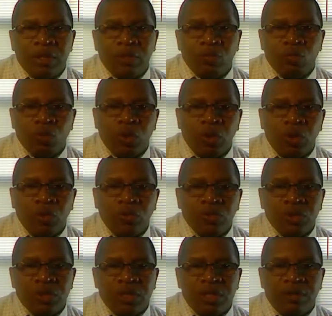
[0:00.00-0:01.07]
real
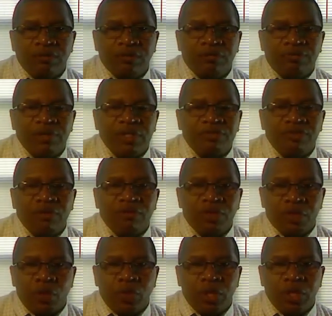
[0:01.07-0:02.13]
self-defense for over
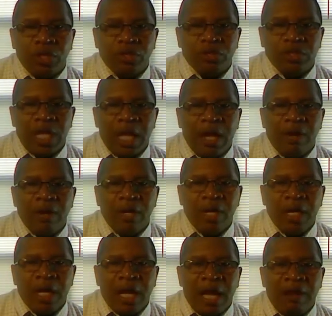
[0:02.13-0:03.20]
30 years now.
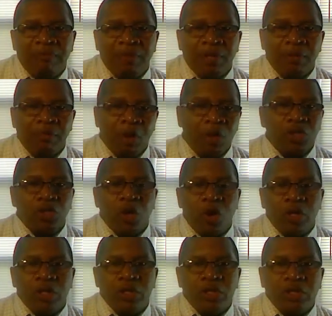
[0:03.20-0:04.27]
I've been a martial
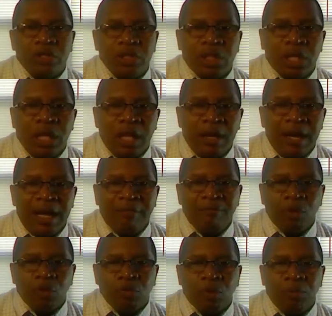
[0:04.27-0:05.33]
artist. I have
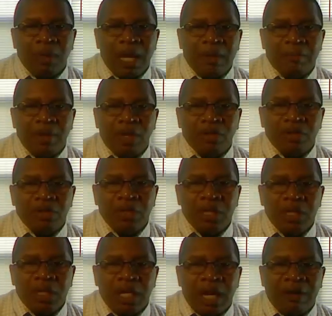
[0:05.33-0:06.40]
multiple black belts.
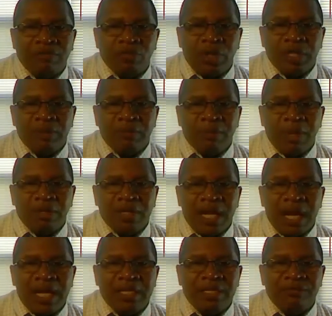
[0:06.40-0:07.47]
I've trained in about
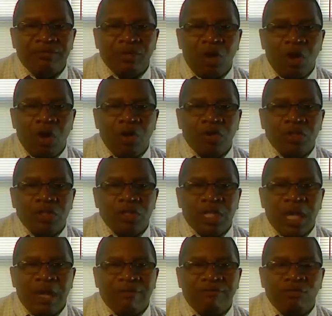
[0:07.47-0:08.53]
9 different
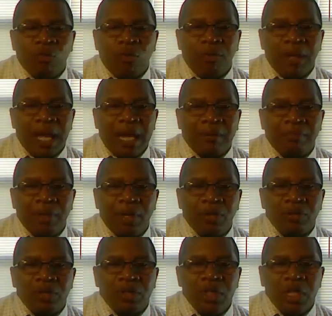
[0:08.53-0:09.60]
arts, have 4 black
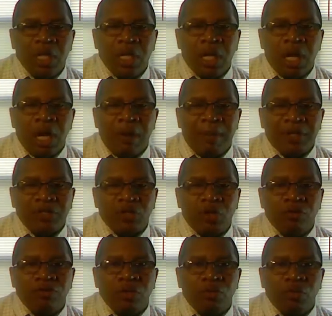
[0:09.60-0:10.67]
belts. I
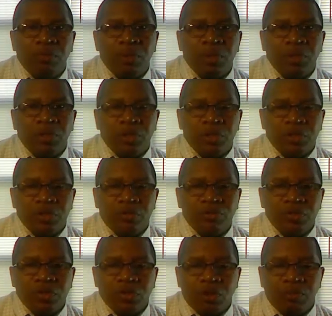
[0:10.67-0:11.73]
served in 3 military
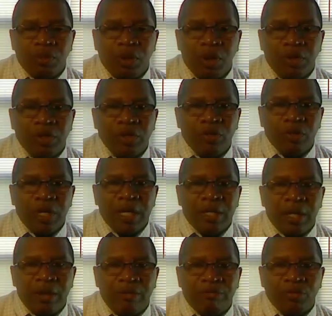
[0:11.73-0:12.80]
services. You probably know
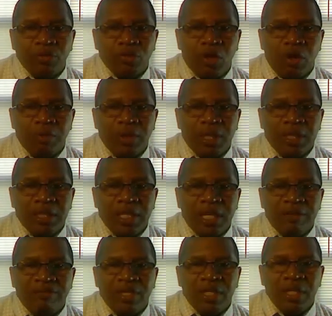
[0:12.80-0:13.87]
that: Air Force, Army, and
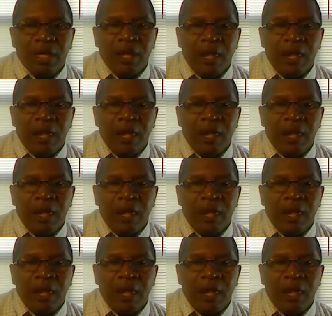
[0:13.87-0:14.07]
Navy.